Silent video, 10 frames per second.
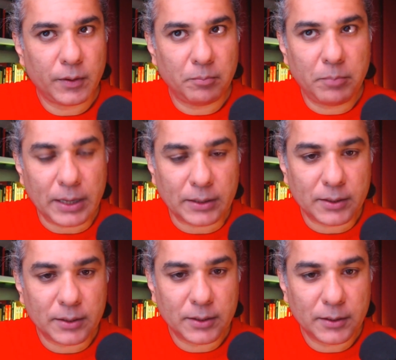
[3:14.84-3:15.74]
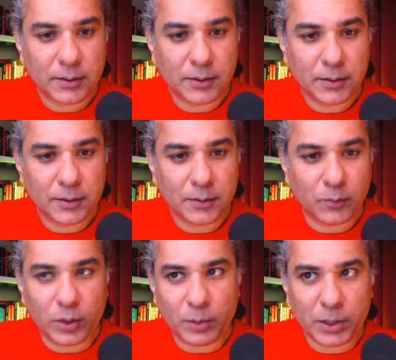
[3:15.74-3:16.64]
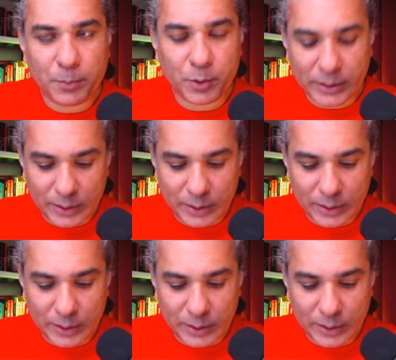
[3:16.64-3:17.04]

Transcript: But what about the projects